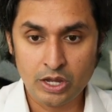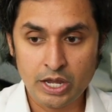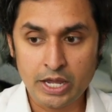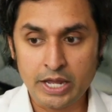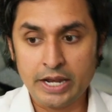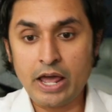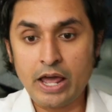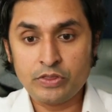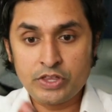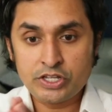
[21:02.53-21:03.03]

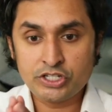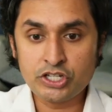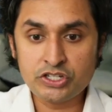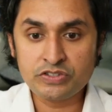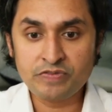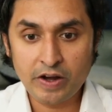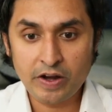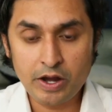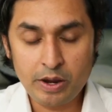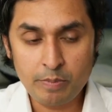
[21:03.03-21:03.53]
Now, this is
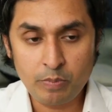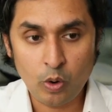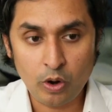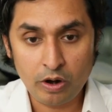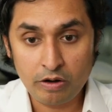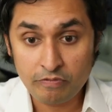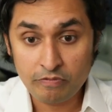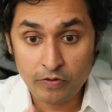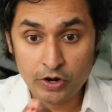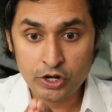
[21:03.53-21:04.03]
very
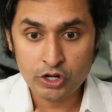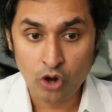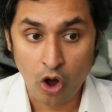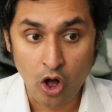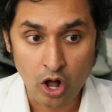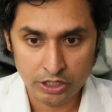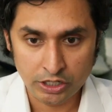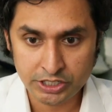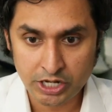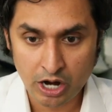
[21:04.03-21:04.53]
important for
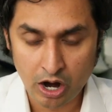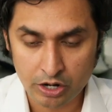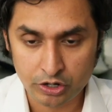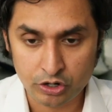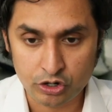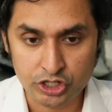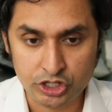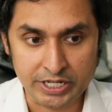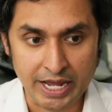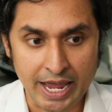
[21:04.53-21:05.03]
y'all to
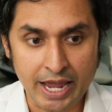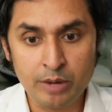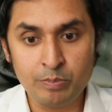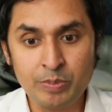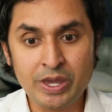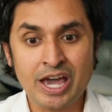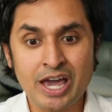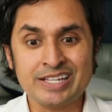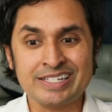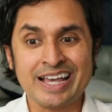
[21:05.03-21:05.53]
understand
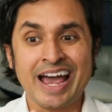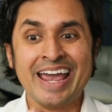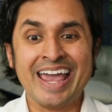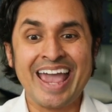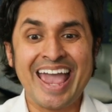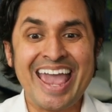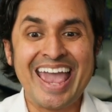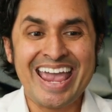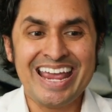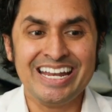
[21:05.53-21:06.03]
because I
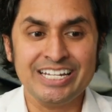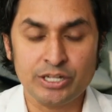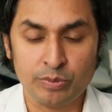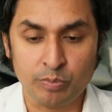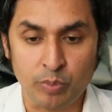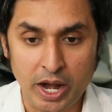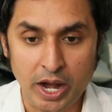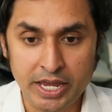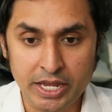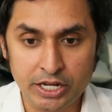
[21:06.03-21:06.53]
hate to
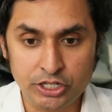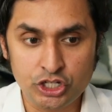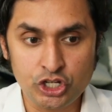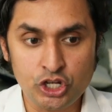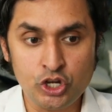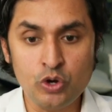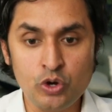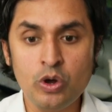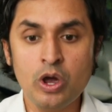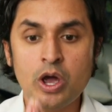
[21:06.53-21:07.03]
break it to
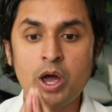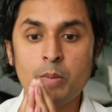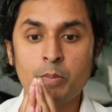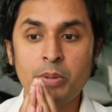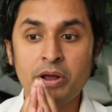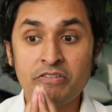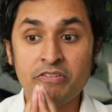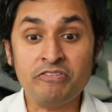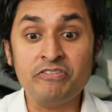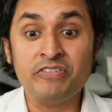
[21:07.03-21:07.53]
you,
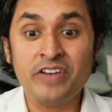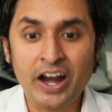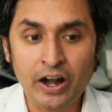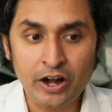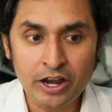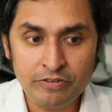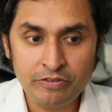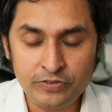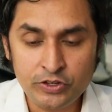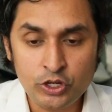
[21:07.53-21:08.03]
but
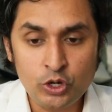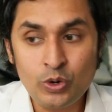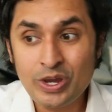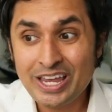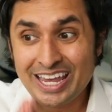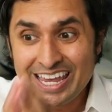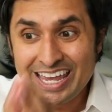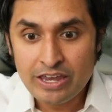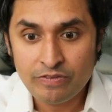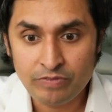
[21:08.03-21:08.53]
very few,
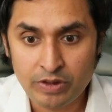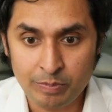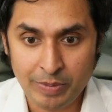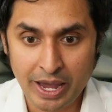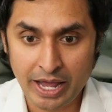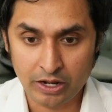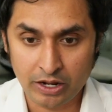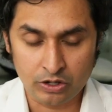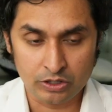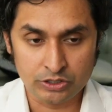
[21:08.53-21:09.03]
even
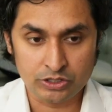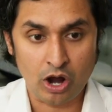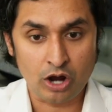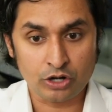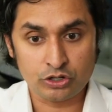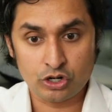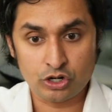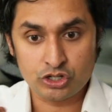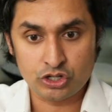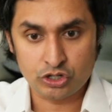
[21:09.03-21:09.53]
medical
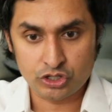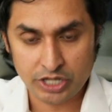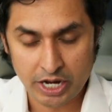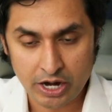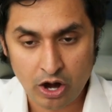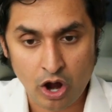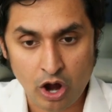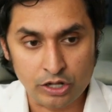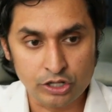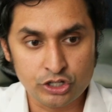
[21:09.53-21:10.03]
doctors or
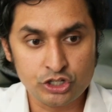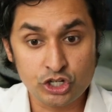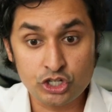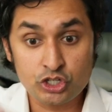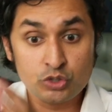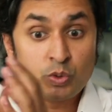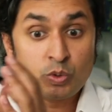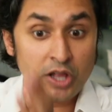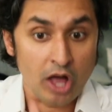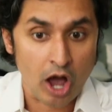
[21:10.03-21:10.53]
psychologists,
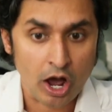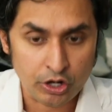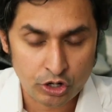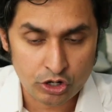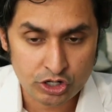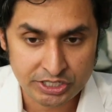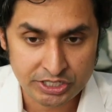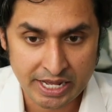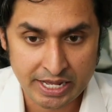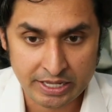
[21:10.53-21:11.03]
will
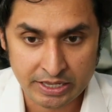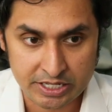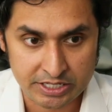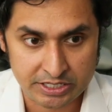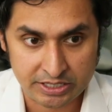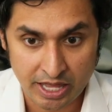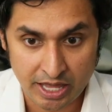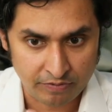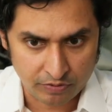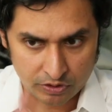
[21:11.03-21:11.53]
understand this
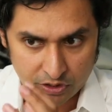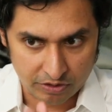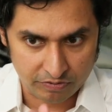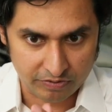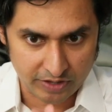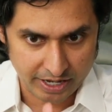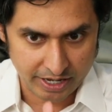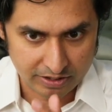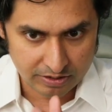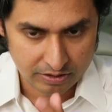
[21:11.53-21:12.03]
level
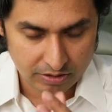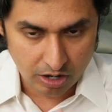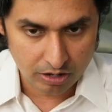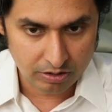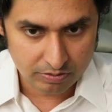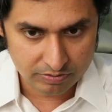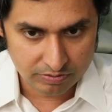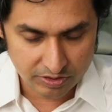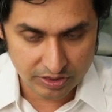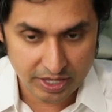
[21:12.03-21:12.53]
of
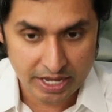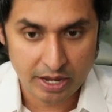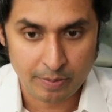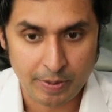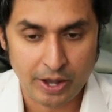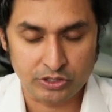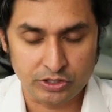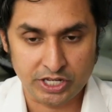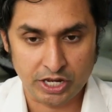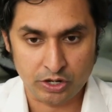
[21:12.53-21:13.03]
thing
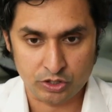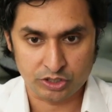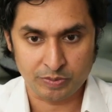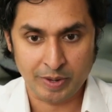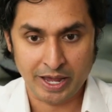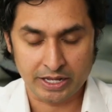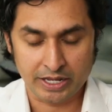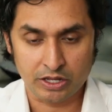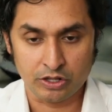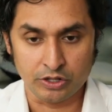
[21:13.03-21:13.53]
about
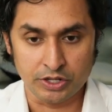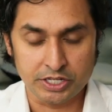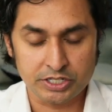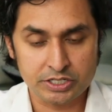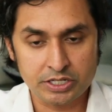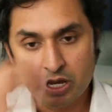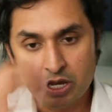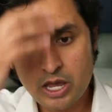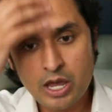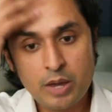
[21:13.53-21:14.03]
psychosomatic illness.
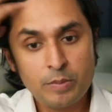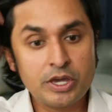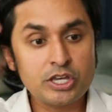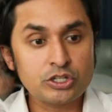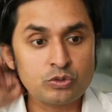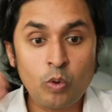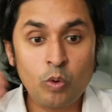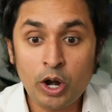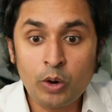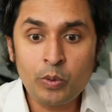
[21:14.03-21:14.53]
Because
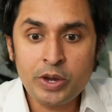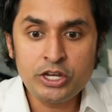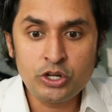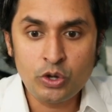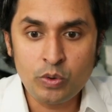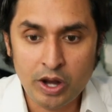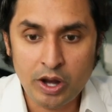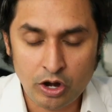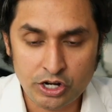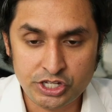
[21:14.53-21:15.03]
what do we do
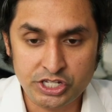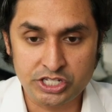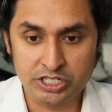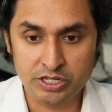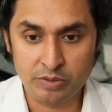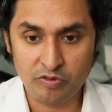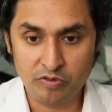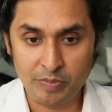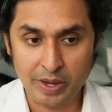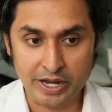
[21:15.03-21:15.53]
in our
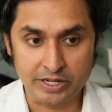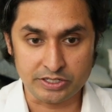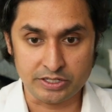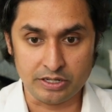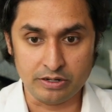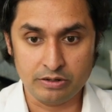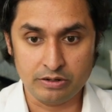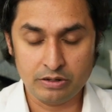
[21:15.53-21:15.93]
system of medicine?